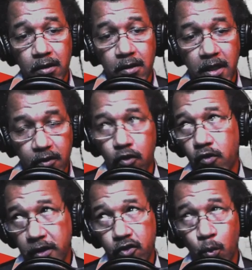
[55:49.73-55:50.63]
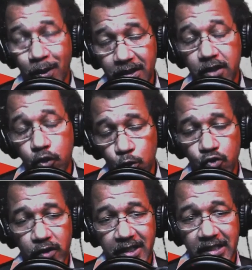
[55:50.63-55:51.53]
It's currently $22
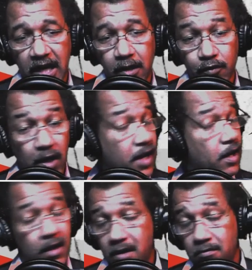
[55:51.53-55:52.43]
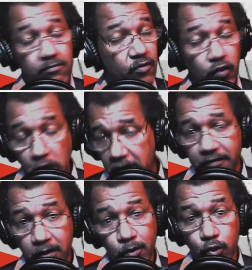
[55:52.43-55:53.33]
trillion. None of
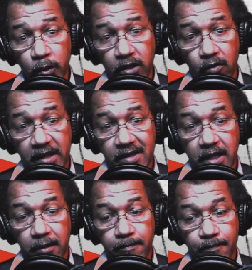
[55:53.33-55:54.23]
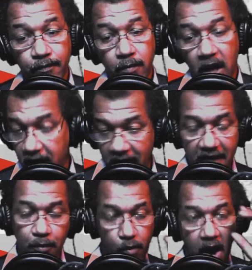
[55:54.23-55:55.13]
them are doing the right thing. I have a
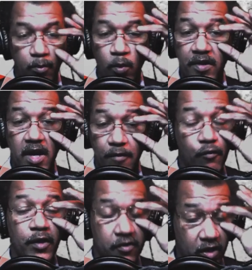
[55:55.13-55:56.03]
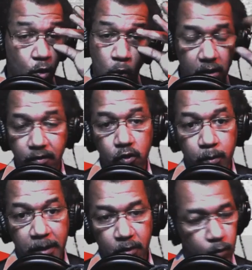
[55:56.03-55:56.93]
problem with every single one of those
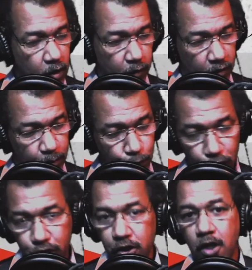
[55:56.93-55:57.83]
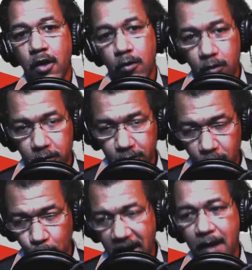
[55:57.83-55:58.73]
people, whether it's Bush or
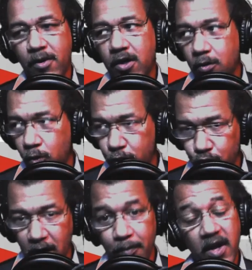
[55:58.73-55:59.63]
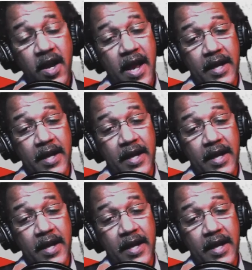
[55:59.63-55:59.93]
Obama or Trump, and